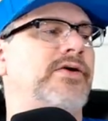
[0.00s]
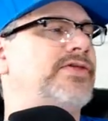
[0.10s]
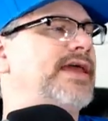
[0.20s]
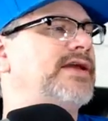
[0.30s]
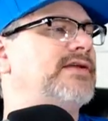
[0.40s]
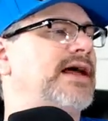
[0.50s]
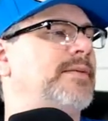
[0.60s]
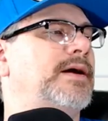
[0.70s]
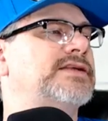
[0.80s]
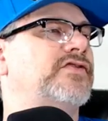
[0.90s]
Well, thank you,
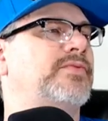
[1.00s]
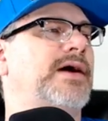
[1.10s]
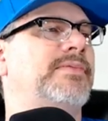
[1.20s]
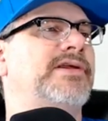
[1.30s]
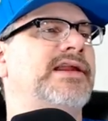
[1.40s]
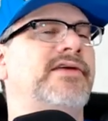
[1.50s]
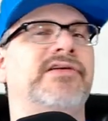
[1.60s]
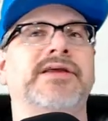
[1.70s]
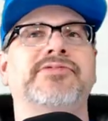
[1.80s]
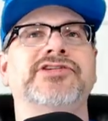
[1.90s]
Llama Monster, for popping in. I
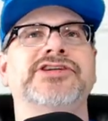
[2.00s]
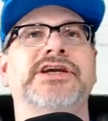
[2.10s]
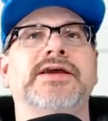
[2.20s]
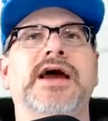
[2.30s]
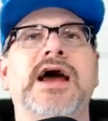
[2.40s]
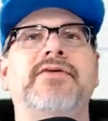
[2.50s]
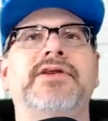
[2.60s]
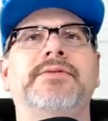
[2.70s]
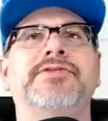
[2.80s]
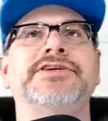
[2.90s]
really appreciate it. I
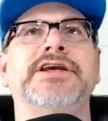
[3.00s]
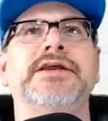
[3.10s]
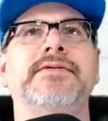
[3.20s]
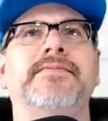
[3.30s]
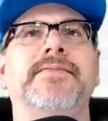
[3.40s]
really appreciate it.